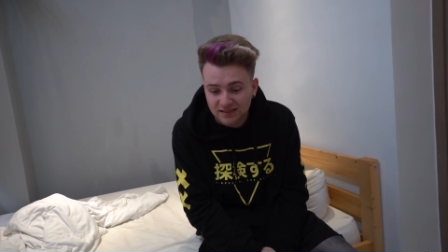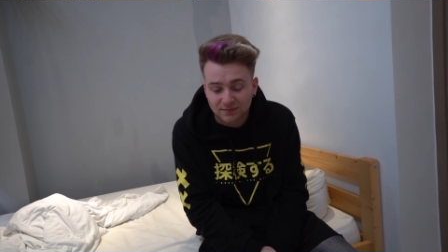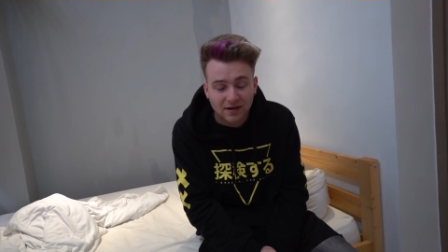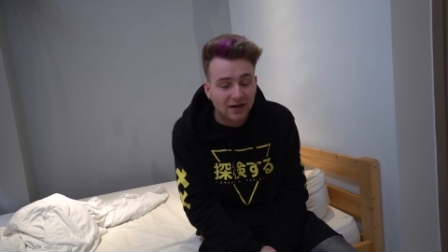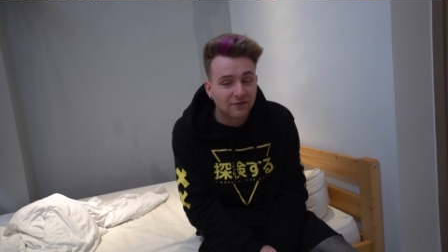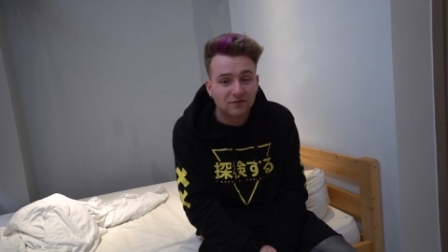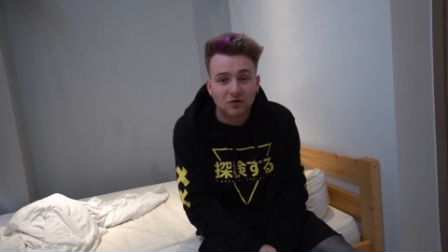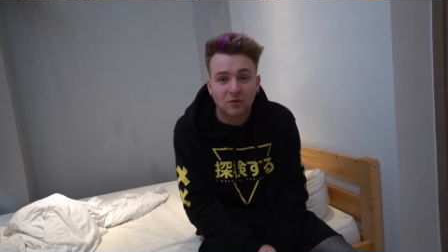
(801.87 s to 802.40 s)
Doesn't
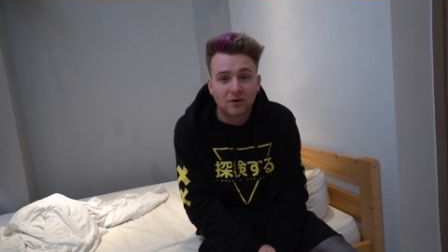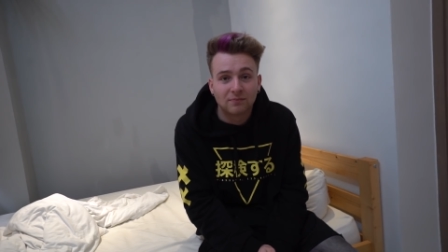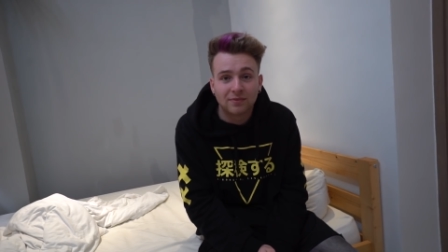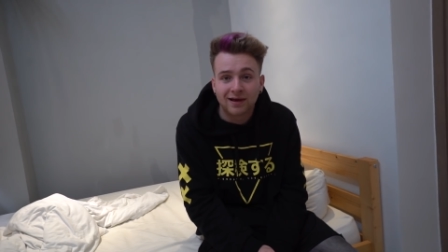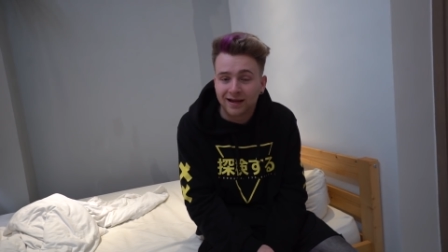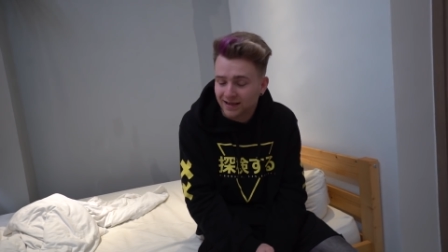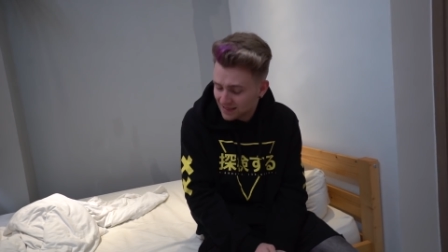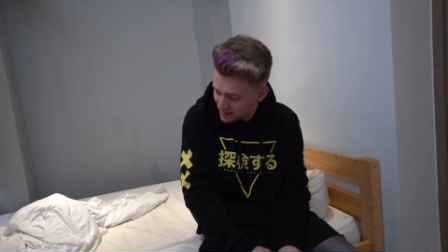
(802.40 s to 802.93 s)
matter if you don't want to
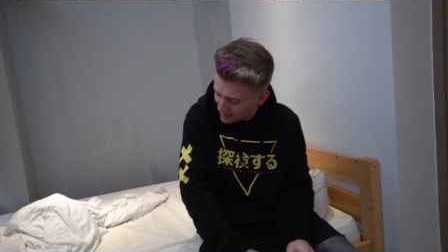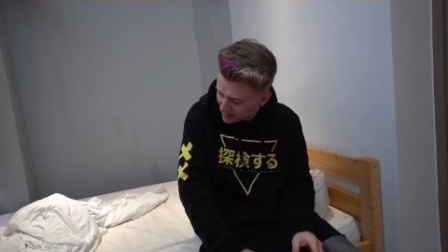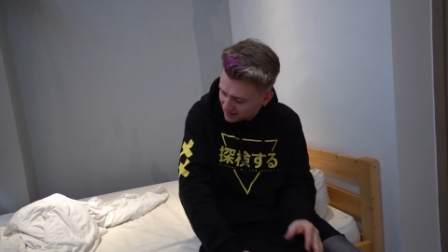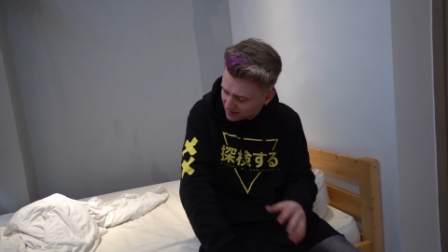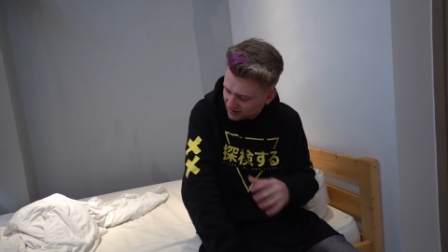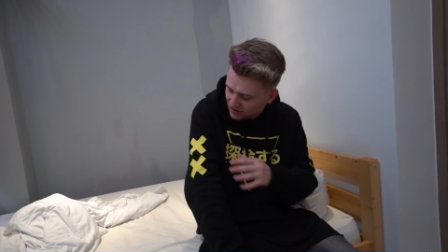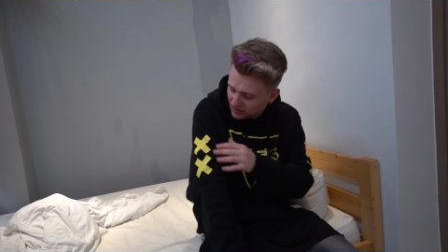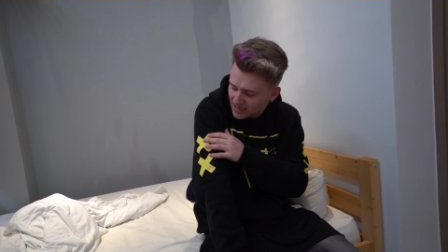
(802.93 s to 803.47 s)
buy it. At
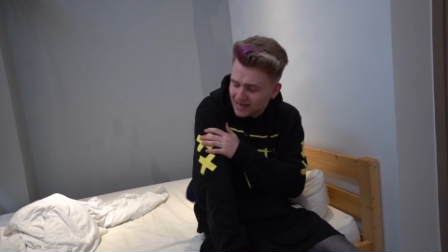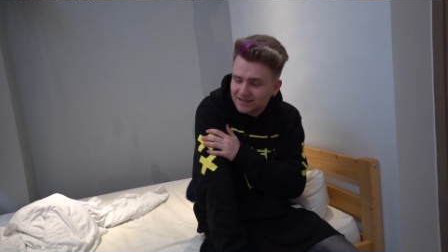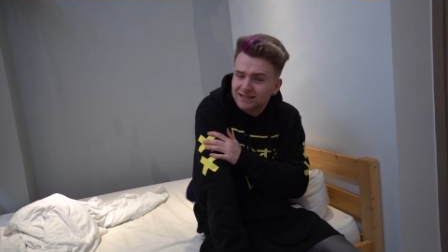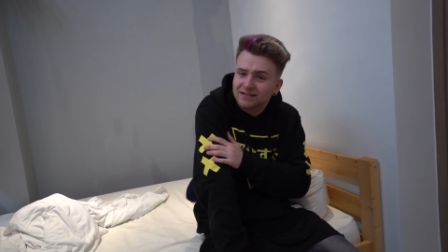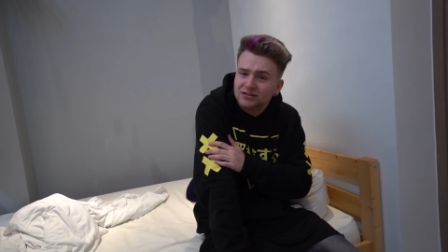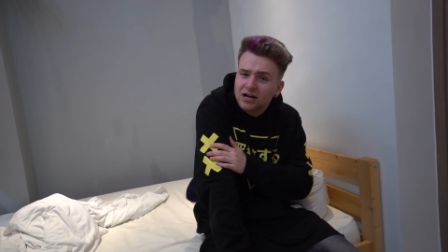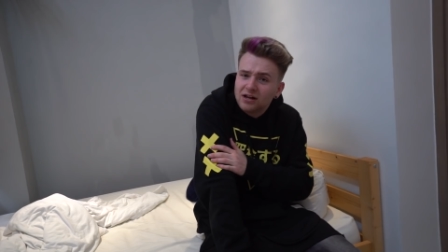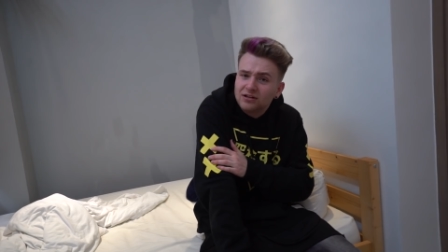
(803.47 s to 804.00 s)
least you guys
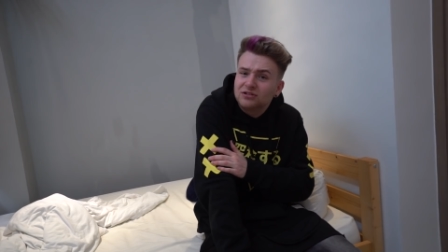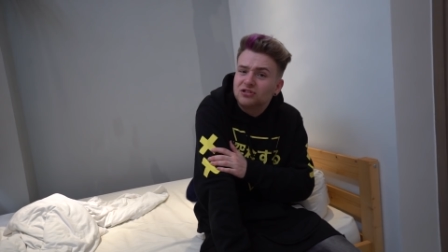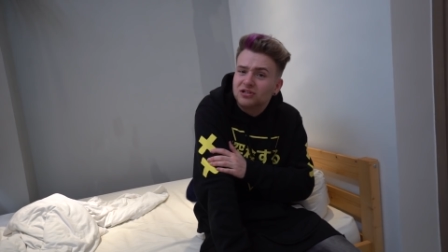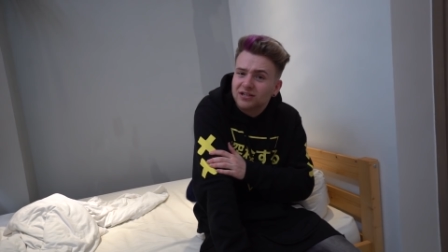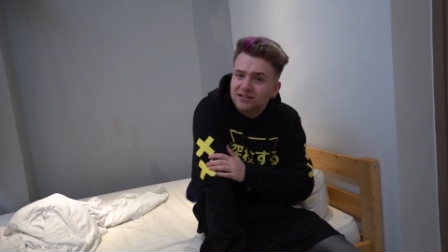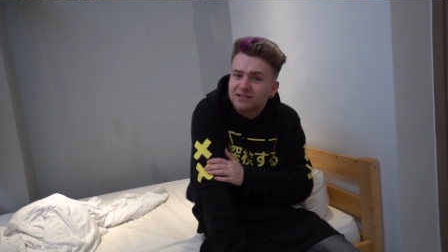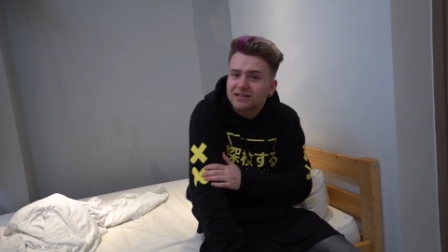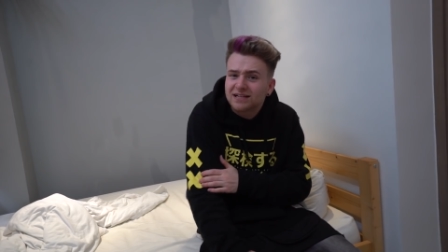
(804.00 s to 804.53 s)
acknowledge
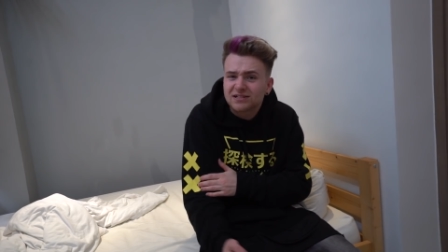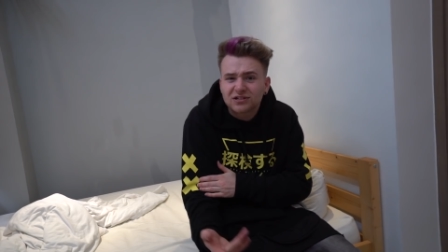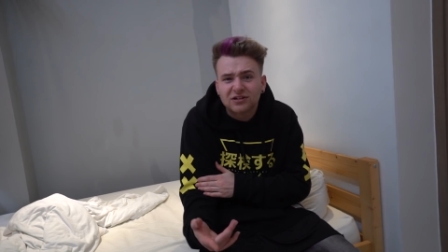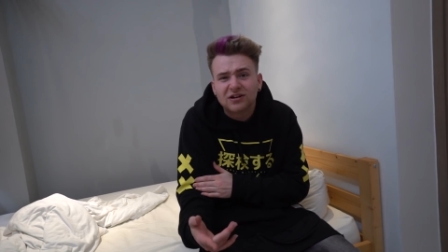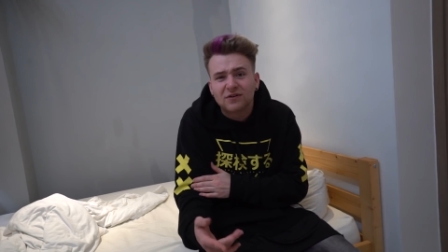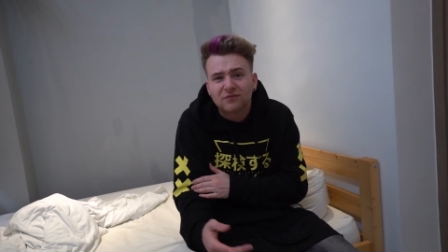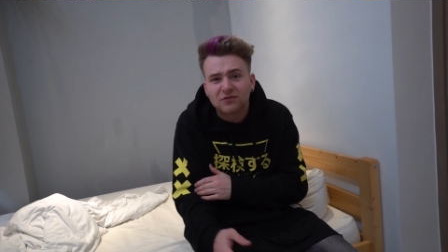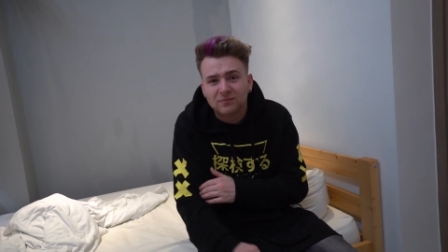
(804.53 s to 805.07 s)
it. That's good
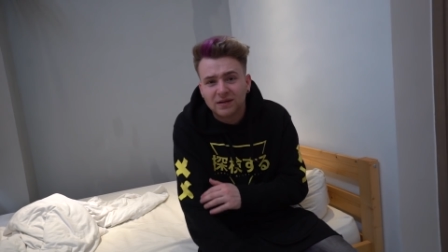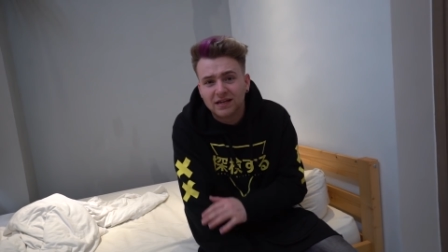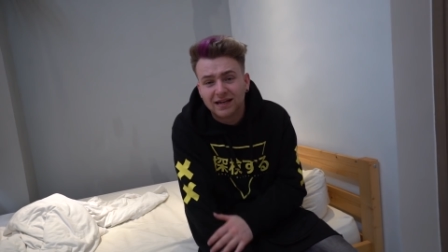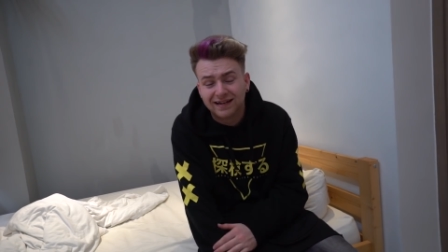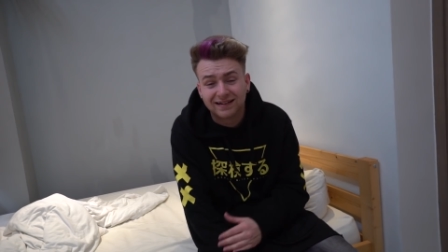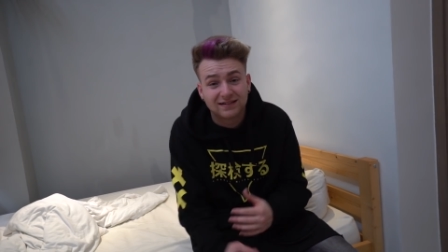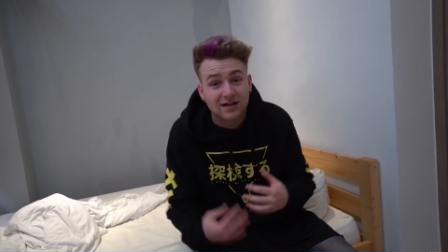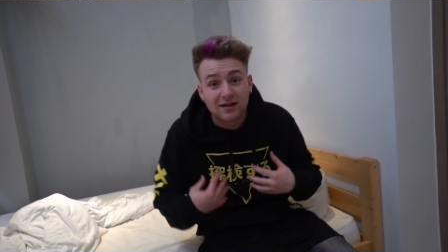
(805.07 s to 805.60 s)
enough for me. And
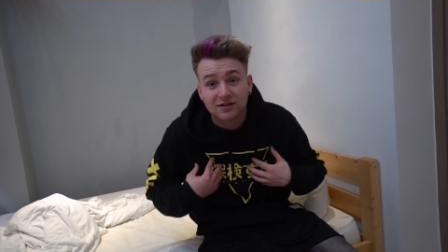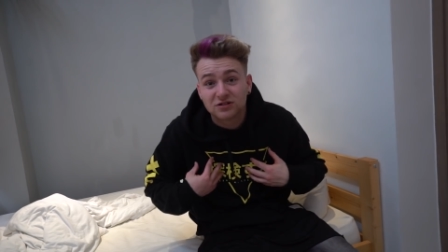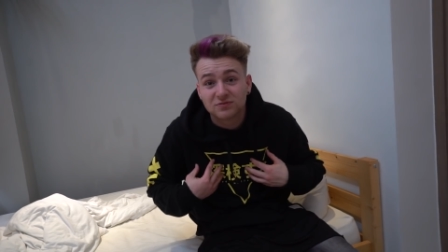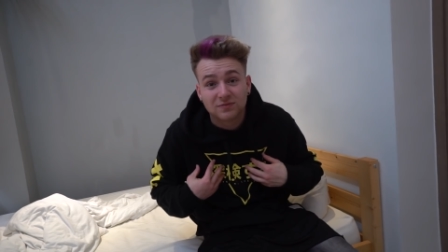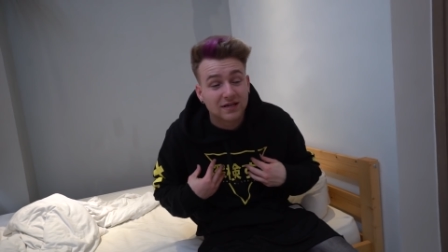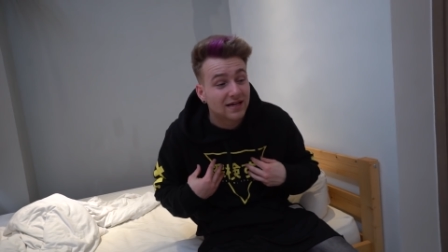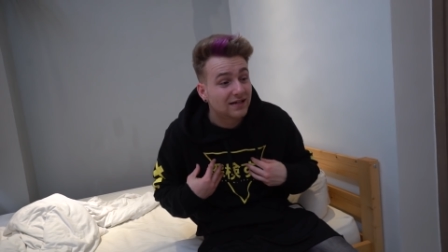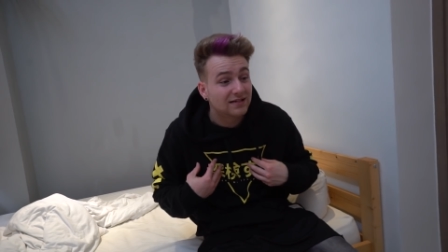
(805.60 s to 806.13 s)
acknowledge
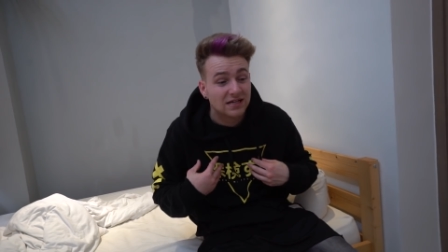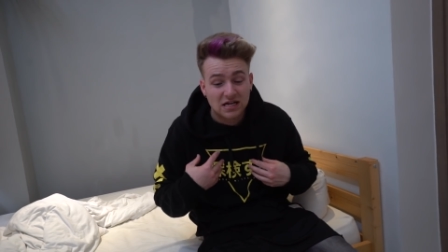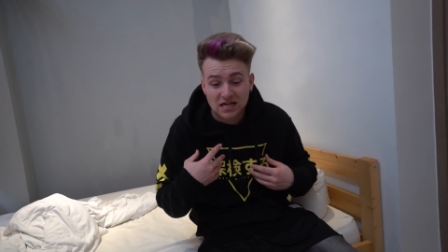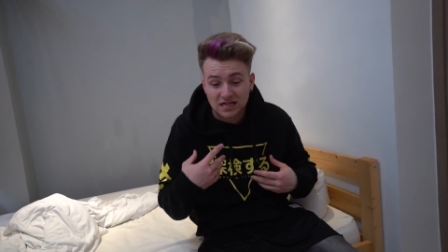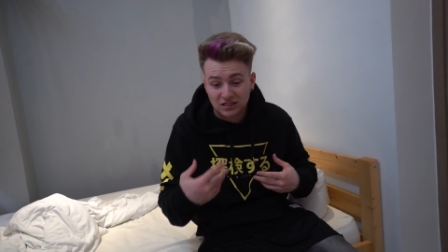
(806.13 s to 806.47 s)
me and